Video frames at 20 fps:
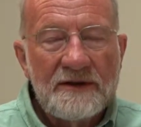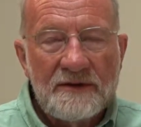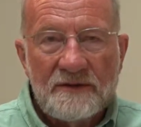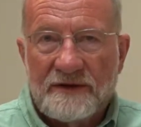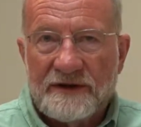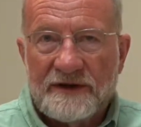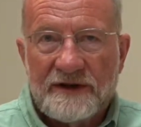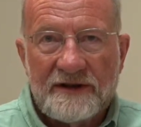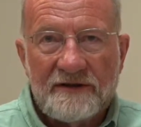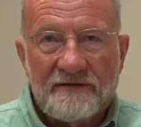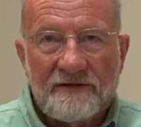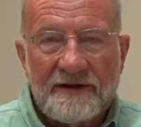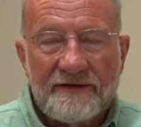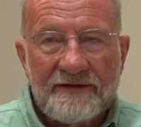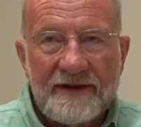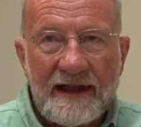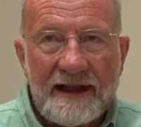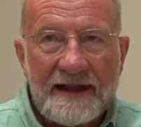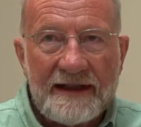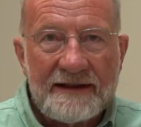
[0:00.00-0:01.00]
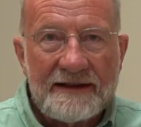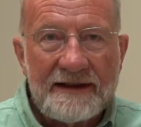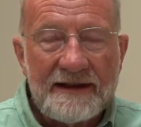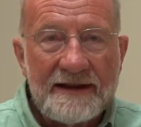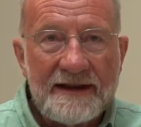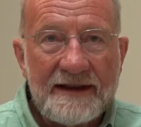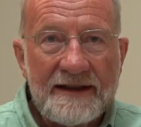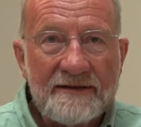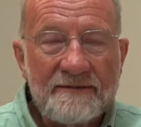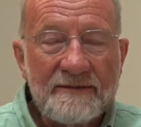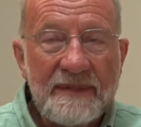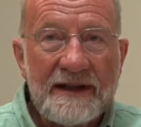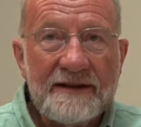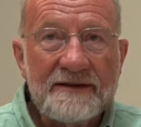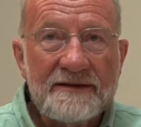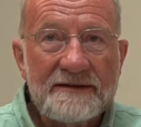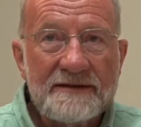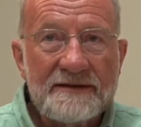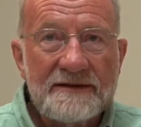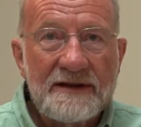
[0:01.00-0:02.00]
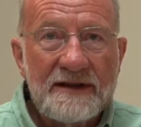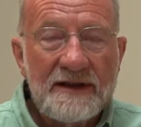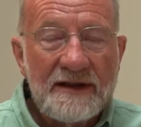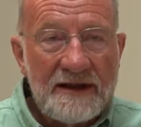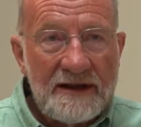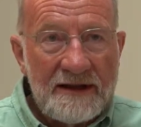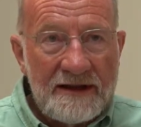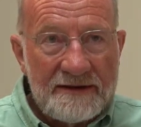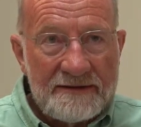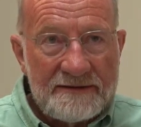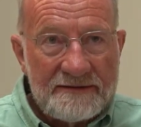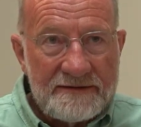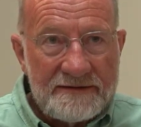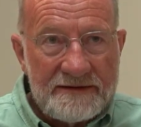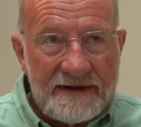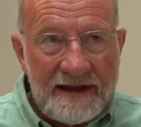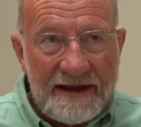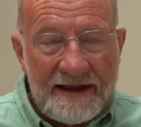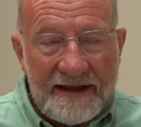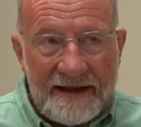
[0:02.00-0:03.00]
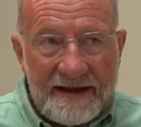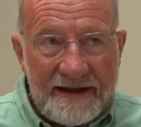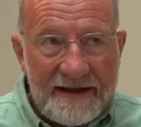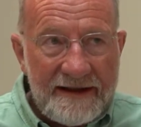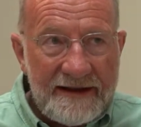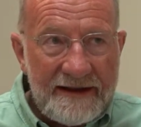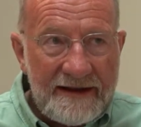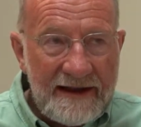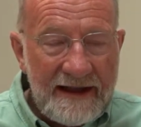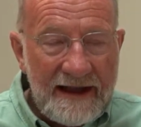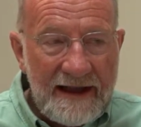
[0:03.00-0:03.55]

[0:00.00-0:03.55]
which is reflected in both the